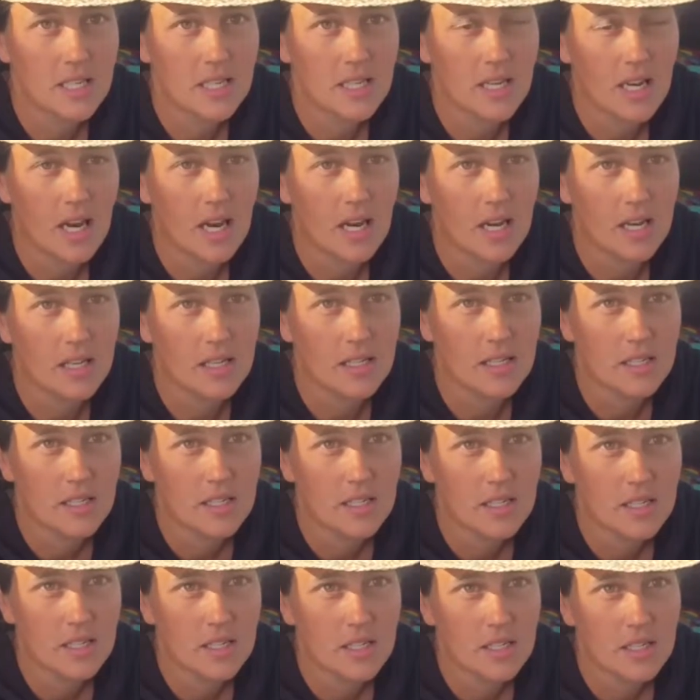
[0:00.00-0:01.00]
Uh,
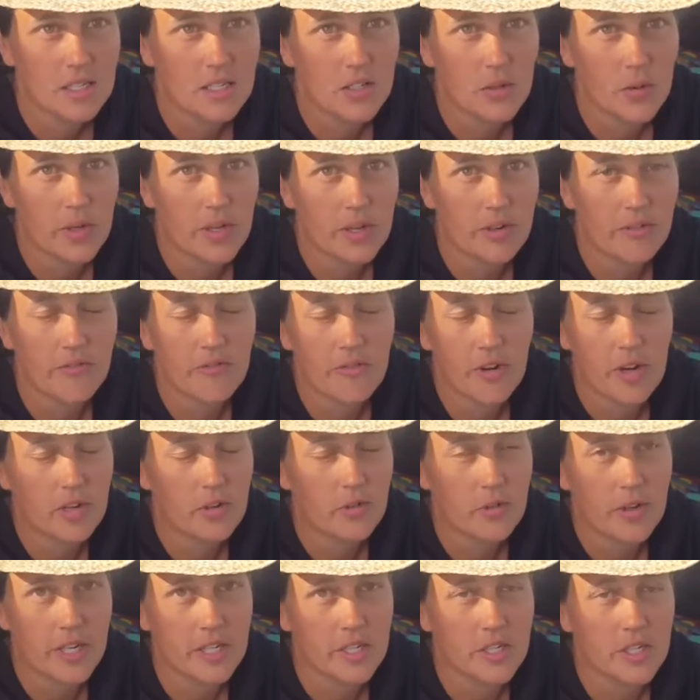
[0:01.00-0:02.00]
raising money. A
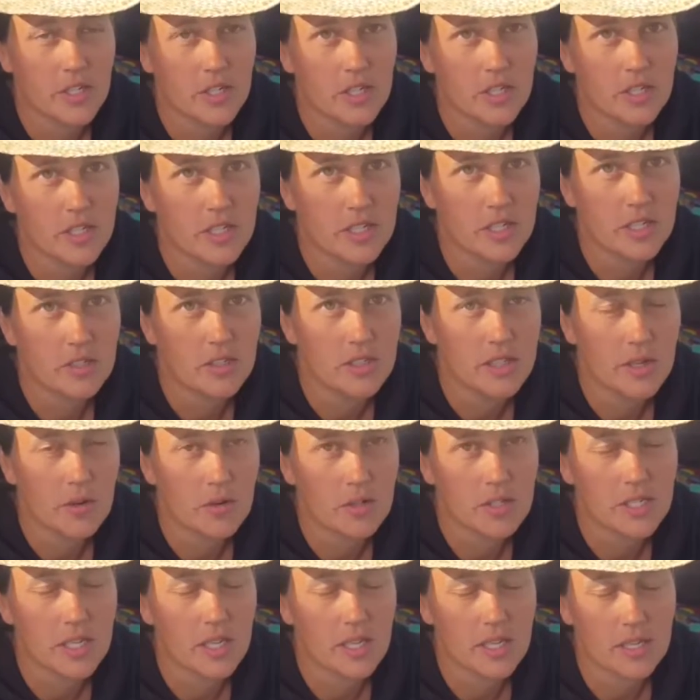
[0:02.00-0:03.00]
fundraiser, and they
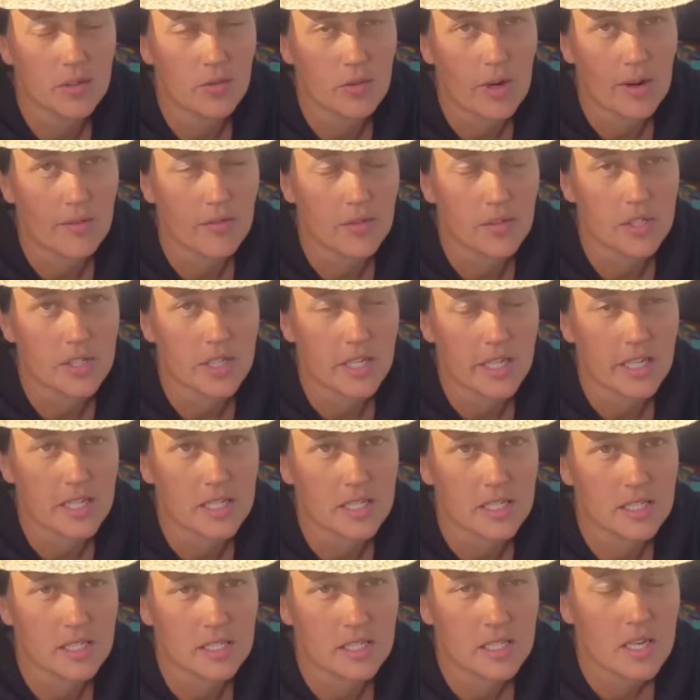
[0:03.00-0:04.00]
were selling raffle
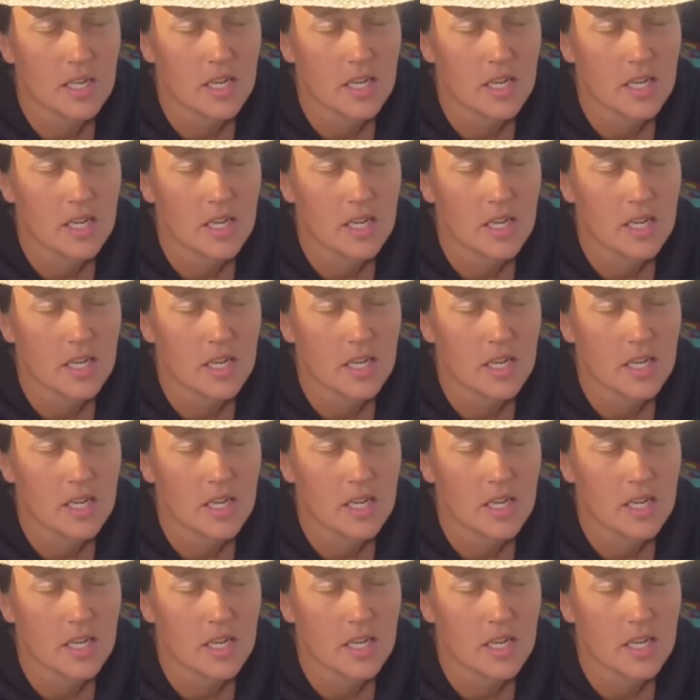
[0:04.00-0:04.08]
tickets.